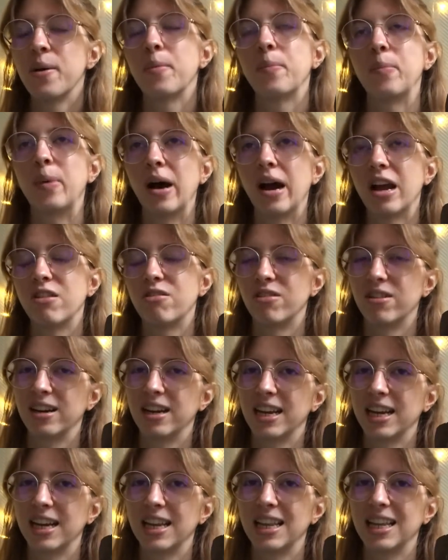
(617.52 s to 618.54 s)
by
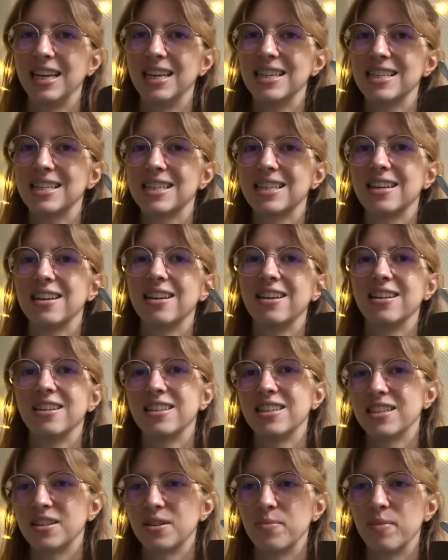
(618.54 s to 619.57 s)
Rohini Elyse.
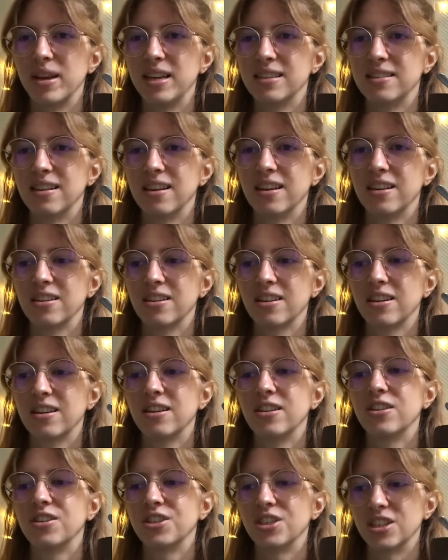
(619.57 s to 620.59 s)
She's amazing.
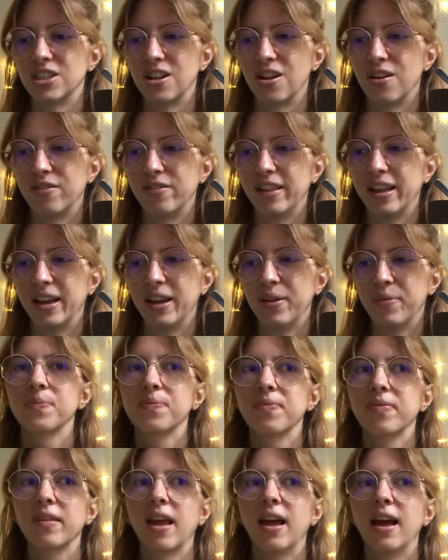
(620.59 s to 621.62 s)
She's lovely.
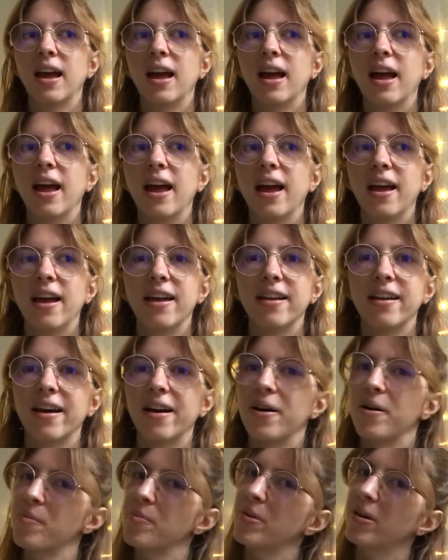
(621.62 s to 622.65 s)
And I
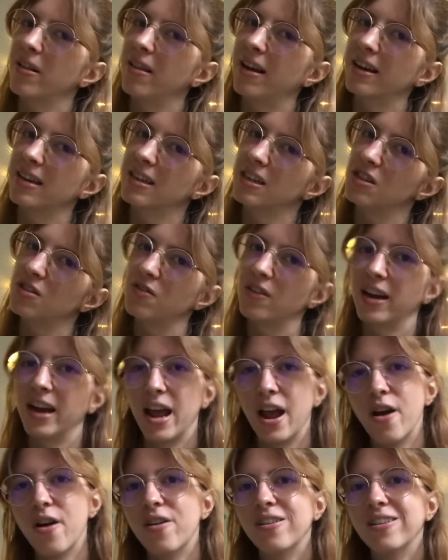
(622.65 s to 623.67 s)
hope you like this
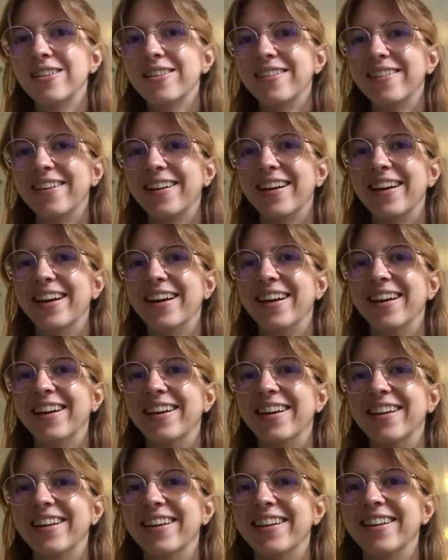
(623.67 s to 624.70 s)
video.
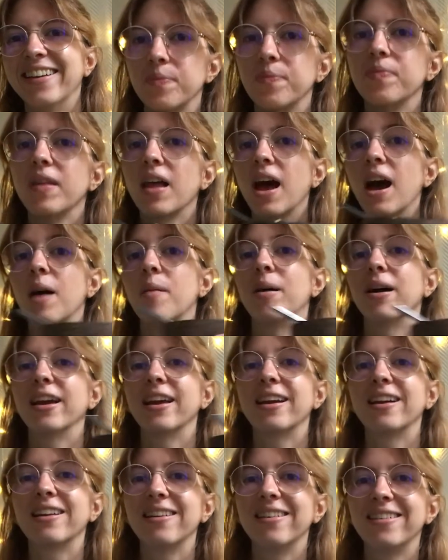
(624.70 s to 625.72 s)
And I might
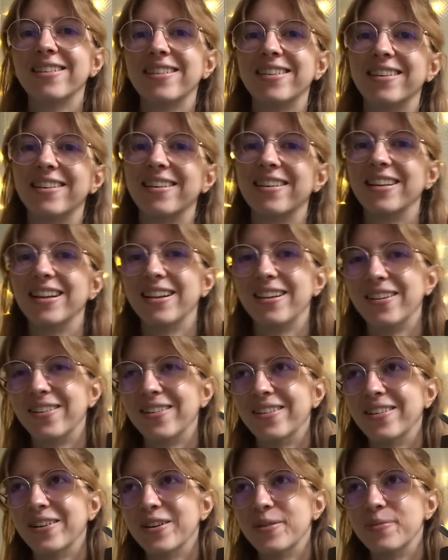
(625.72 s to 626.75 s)
include a
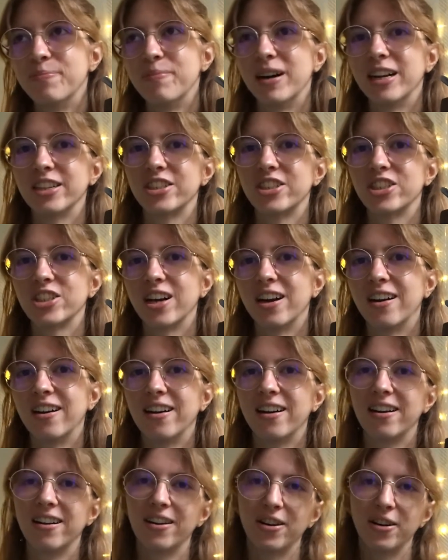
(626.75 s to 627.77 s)
little
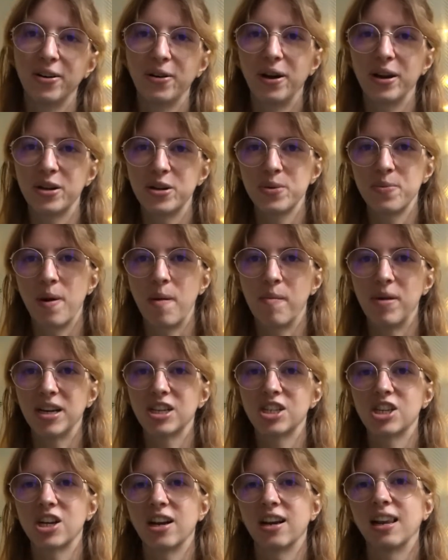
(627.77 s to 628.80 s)
matcha, how I do my
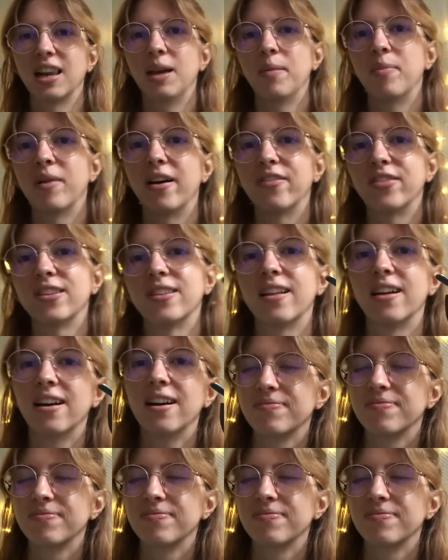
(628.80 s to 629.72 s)
matcha clip after that.